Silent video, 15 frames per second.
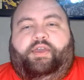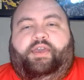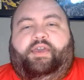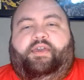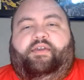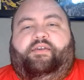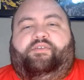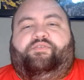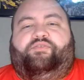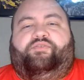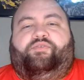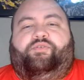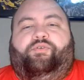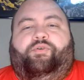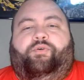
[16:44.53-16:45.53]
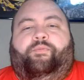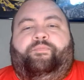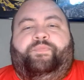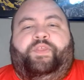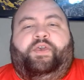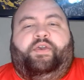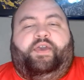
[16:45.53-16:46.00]
is to
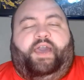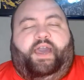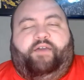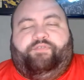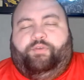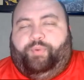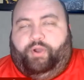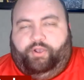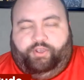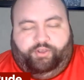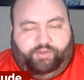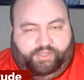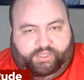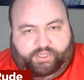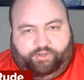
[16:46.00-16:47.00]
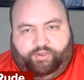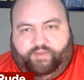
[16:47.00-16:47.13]
have the part you need.